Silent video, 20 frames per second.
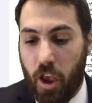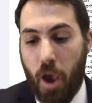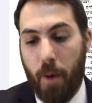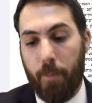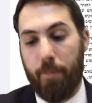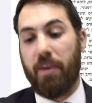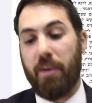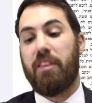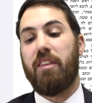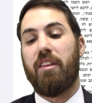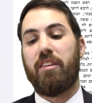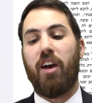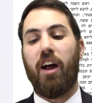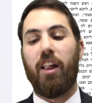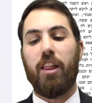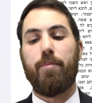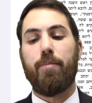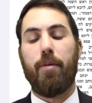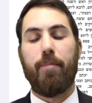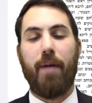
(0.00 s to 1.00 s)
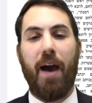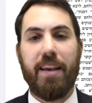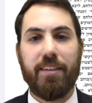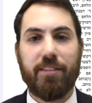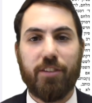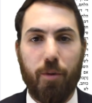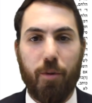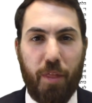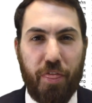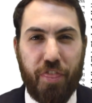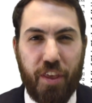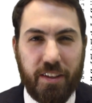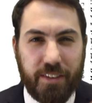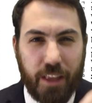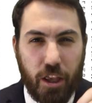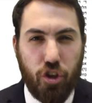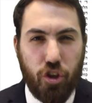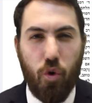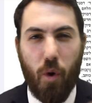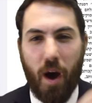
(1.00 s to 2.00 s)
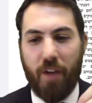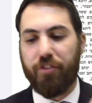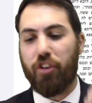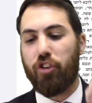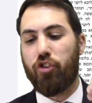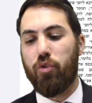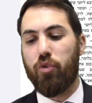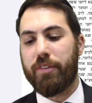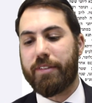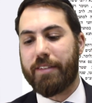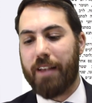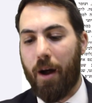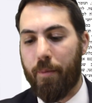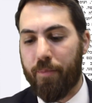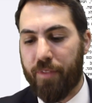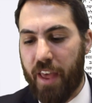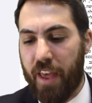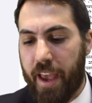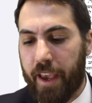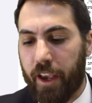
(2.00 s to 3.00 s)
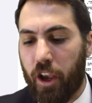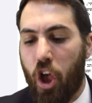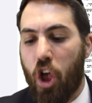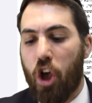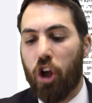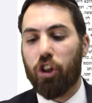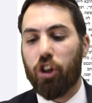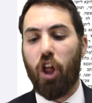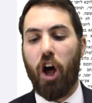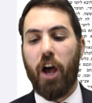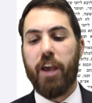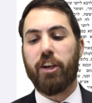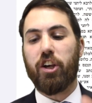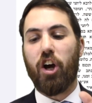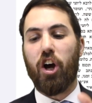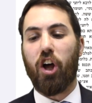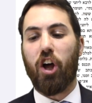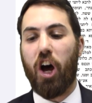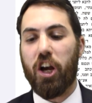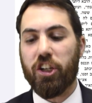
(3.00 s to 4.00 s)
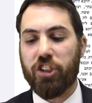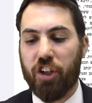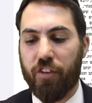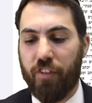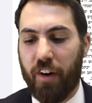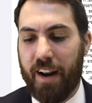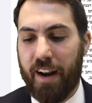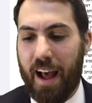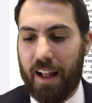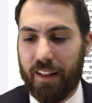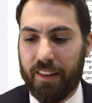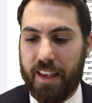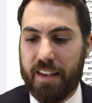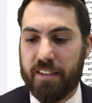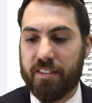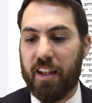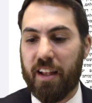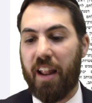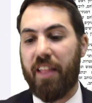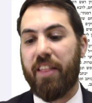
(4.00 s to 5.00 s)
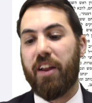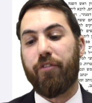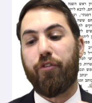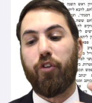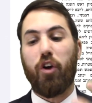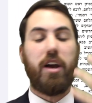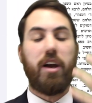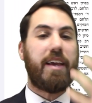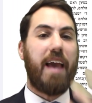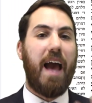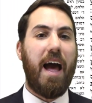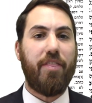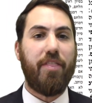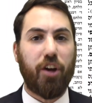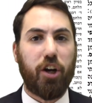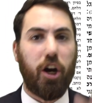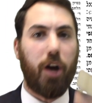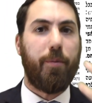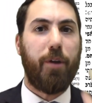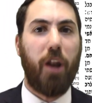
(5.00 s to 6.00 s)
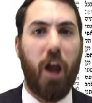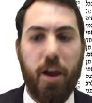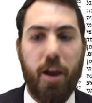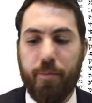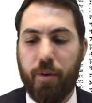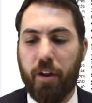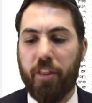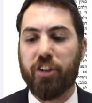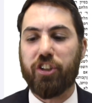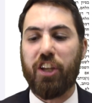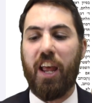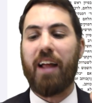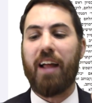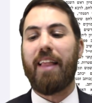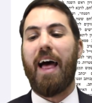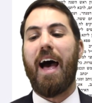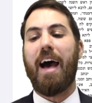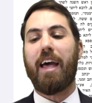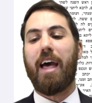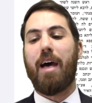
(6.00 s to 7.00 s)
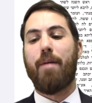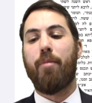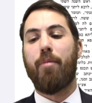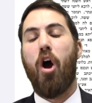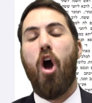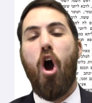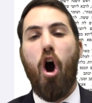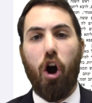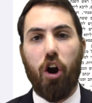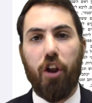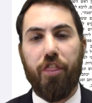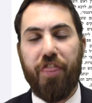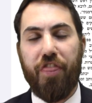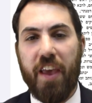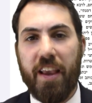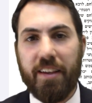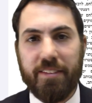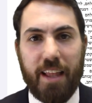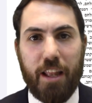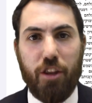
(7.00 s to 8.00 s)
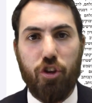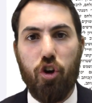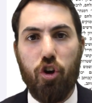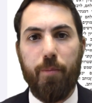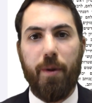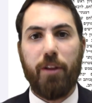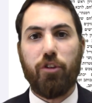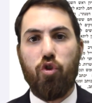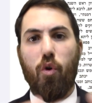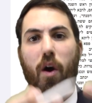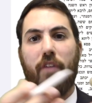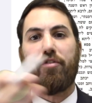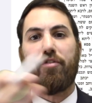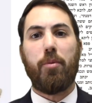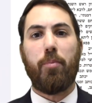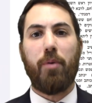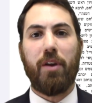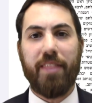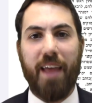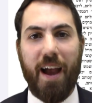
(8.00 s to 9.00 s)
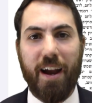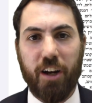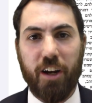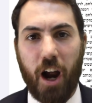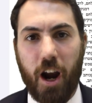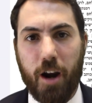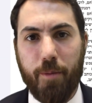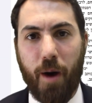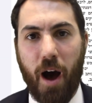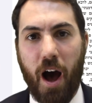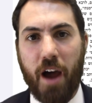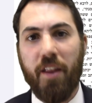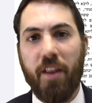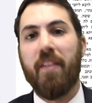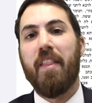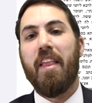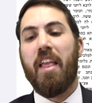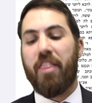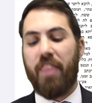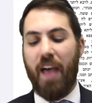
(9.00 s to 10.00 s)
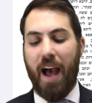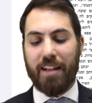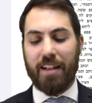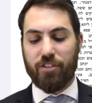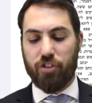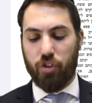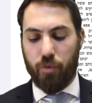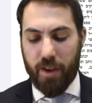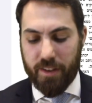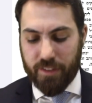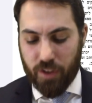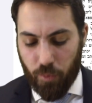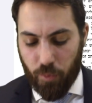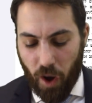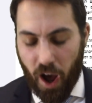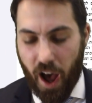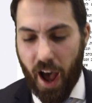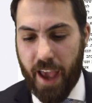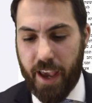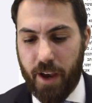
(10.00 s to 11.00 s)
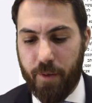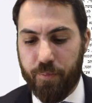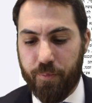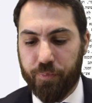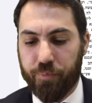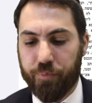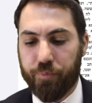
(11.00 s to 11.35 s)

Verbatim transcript: The things that you have to do something like a chashav are not listed, and therefore again the karban the shtei are things that humans you have to bring that karban. That's the reason why.